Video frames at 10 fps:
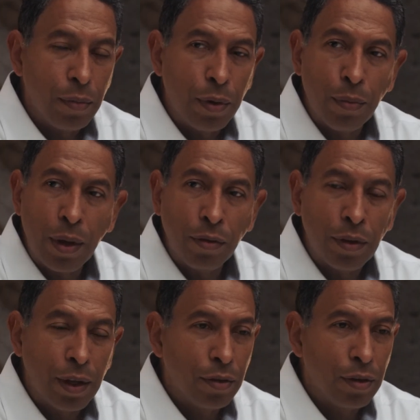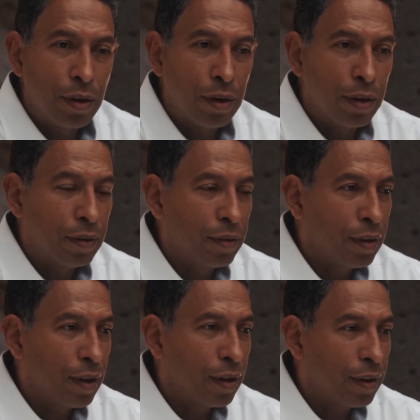Immune modulation is
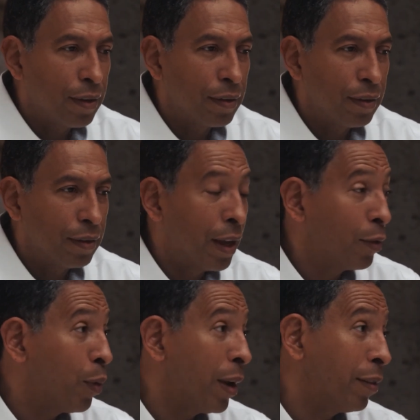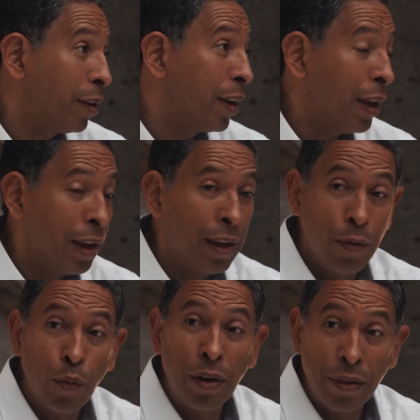that's why it's
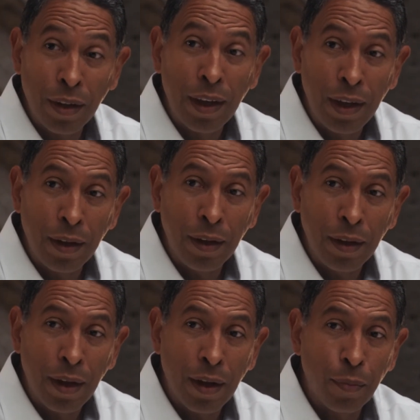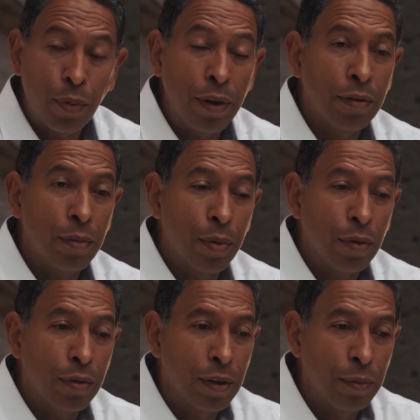one of the key
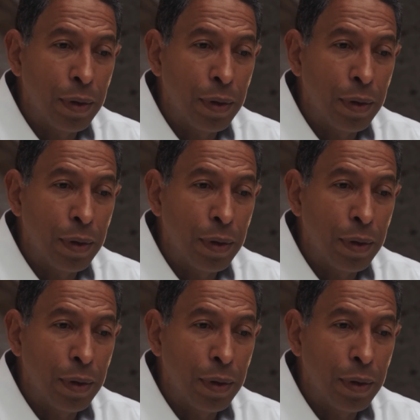principles, is